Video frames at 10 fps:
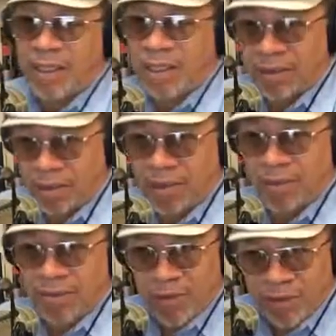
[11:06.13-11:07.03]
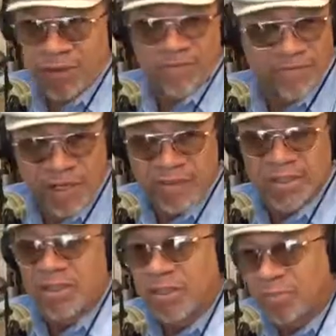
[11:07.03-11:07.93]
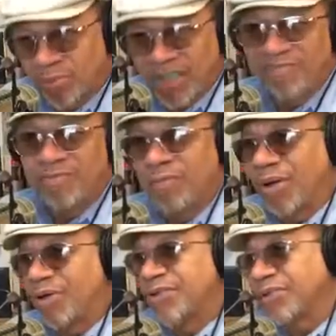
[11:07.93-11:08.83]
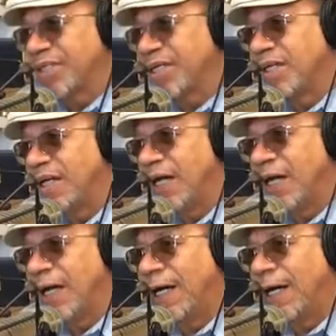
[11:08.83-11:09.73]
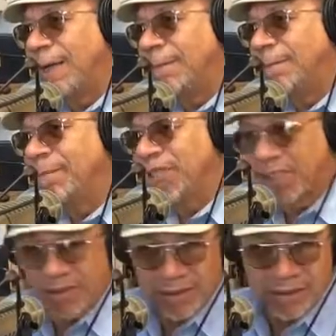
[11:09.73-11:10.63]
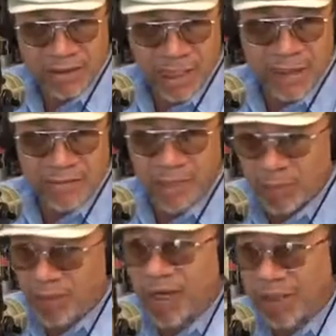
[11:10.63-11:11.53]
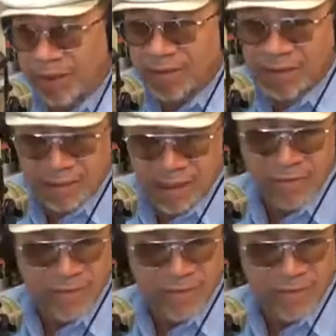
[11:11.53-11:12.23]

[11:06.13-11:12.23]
You know, you want to do very brief bursts because it's, number one, it's several